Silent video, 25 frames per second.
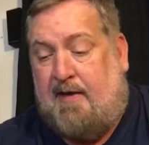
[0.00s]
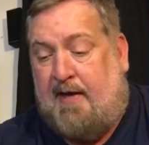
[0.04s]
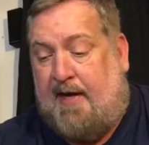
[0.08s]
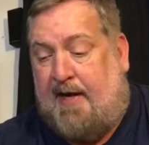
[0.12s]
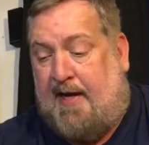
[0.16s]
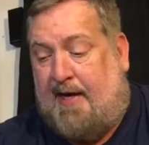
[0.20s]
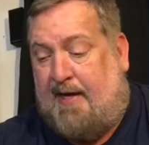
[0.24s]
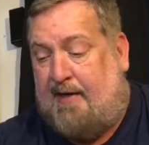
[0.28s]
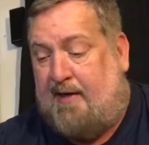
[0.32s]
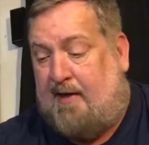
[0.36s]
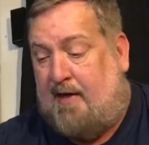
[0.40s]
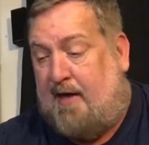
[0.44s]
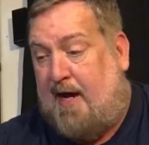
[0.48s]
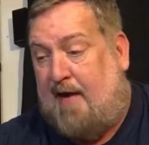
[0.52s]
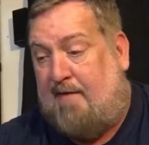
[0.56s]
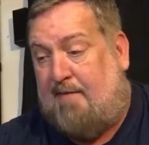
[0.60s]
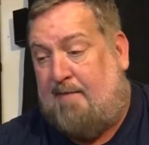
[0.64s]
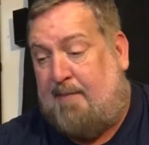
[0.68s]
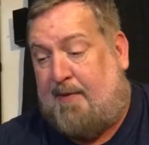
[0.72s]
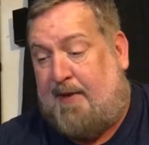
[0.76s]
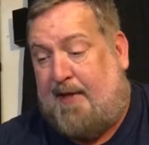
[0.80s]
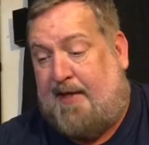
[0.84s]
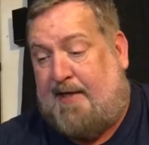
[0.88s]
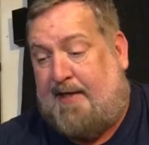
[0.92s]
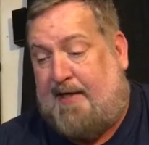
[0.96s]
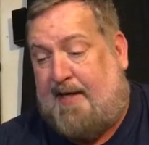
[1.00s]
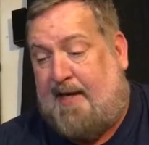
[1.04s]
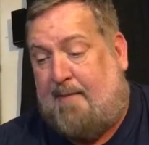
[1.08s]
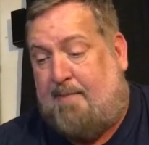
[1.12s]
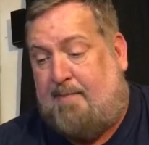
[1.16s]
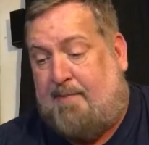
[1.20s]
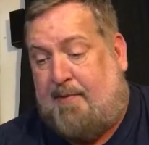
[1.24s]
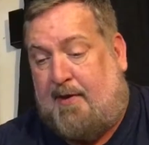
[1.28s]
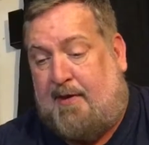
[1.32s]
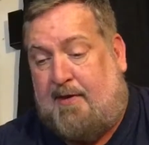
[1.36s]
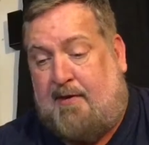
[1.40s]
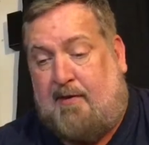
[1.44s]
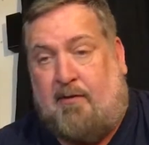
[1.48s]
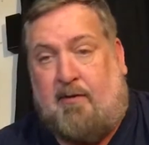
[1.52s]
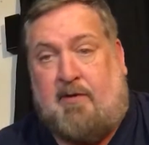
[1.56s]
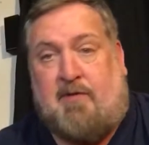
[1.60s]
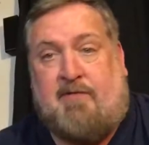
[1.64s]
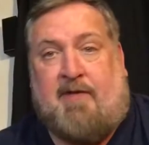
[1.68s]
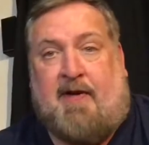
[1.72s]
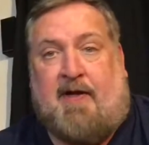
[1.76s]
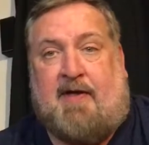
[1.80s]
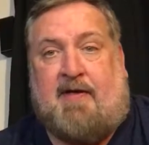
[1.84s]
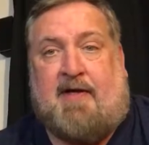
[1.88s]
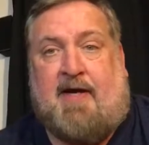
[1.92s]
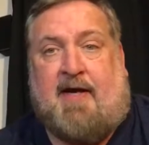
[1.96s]
And I haven't played it yet, but it looks
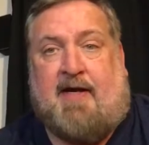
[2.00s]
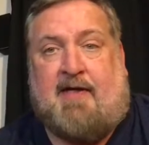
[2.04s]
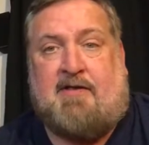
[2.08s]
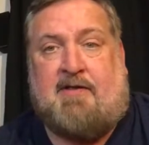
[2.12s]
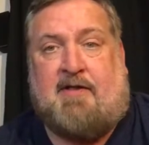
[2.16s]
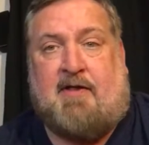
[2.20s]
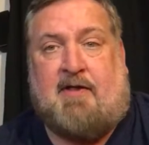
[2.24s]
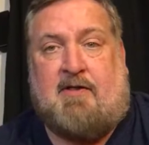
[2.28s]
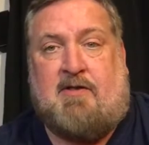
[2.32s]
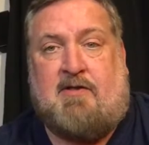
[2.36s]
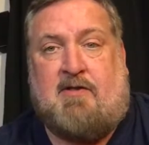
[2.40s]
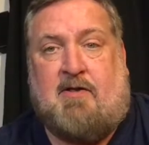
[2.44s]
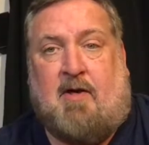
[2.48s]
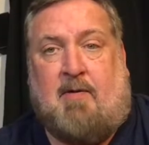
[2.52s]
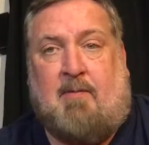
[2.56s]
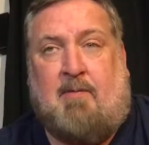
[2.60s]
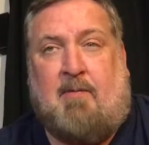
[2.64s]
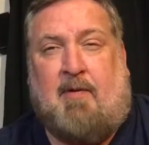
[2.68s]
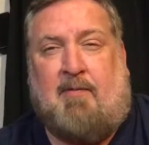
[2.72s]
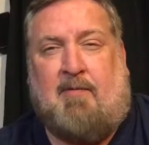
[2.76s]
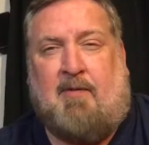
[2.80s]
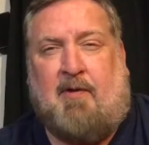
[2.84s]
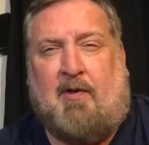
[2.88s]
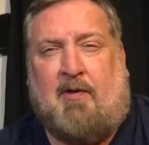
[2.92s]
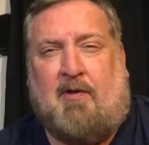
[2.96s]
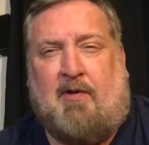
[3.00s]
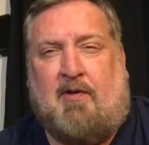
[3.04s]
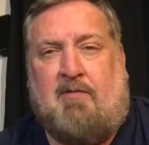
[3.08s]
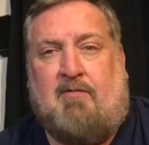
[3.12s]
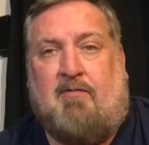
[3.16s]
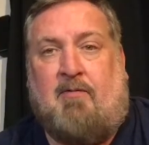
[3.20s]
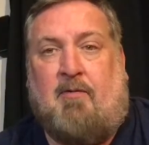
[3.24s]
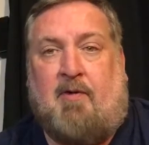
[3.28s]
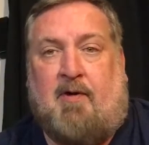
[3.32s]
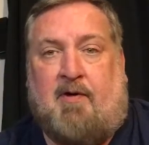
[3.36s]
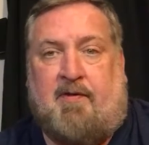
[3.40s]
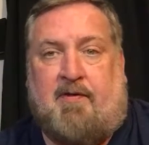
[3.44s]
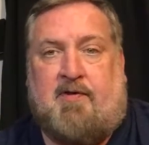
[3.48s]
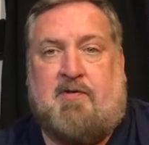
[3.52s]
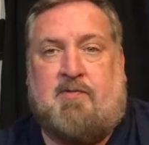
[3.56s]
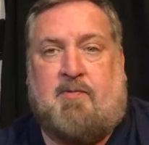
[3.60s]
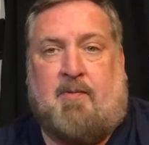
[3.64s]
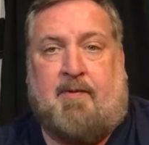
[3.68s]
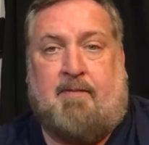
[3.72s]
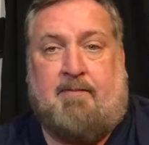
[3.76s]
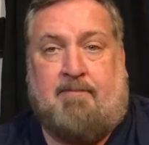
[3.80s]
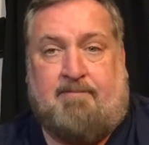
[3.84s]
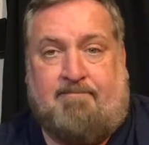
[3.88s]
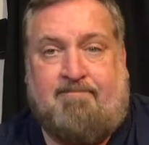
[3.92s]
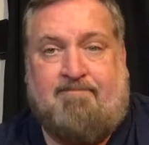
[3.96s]
fantastic. So I'm really looking forward to this
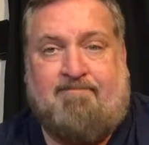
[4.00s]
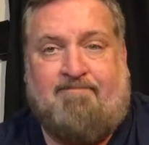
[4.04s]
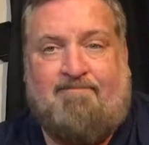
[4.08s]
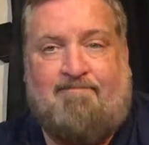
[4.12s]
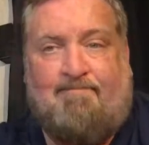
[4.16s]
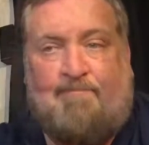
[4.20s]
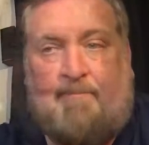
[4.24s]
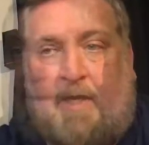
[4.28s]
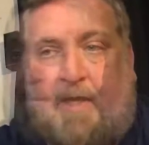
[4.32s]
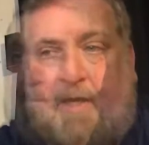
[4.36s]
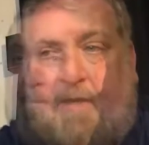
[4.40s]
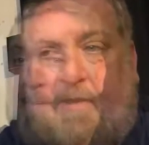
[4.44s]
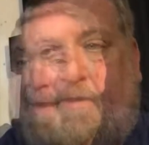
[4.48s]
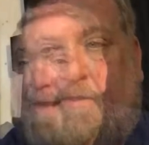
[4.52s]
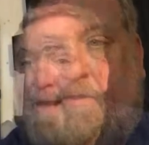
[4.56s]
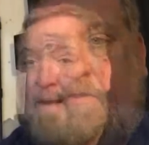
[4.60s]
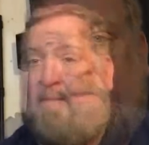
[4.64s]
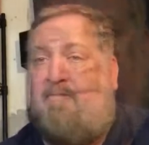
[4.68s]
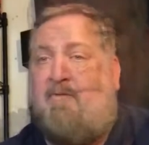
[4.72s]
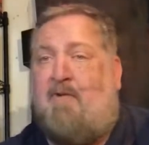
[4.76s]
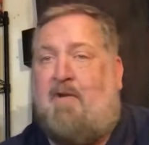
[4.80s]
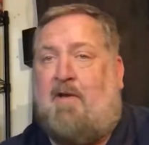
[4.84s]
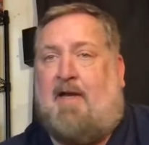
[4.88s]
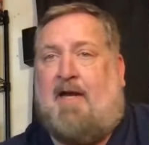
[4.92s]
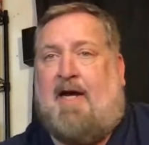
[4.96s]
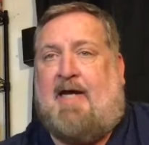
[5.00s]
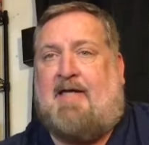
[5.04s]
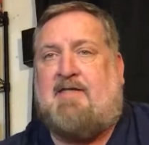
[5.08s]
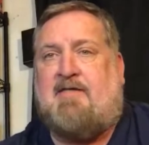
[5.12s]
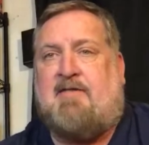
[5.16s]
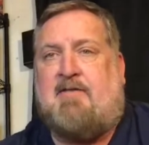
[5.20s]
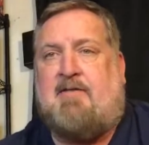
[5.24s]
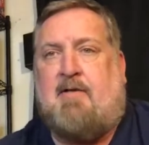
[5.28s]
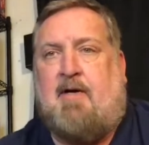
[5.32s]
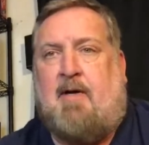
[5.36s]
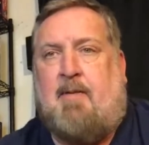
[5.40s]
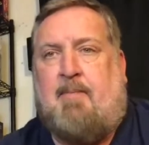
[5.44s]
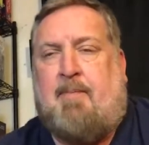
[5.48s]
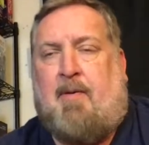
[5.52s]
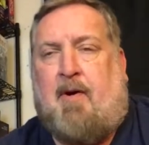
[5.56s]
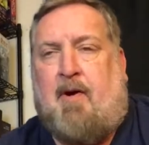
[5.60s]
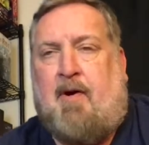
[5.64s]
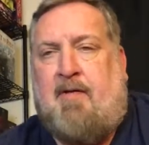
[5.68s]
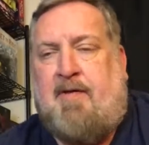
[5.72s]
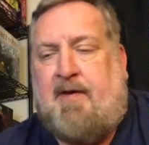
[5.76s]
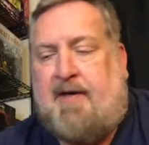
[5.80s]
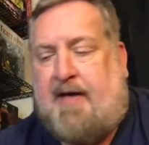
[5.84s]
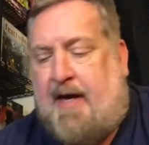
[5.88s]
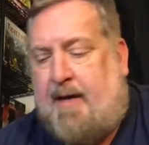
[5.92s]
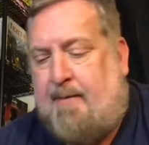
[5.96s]
one. Okay, back for the last part
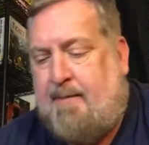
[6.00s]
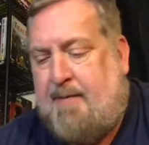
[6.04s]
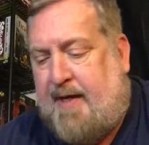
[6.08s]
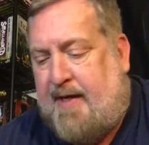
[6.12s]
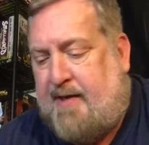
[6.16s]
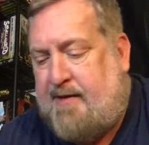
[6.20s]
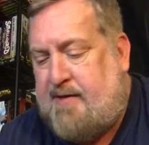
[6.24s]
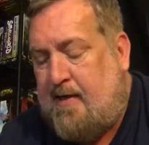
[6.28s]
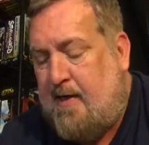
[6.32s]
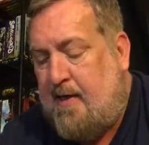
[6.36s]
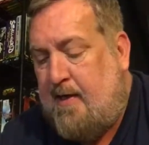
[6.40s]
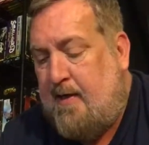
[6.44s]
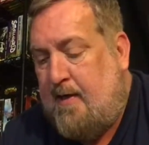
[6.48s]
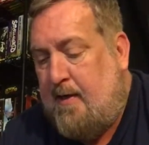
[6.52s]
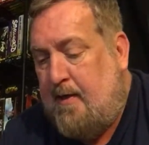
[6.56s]
of the game days.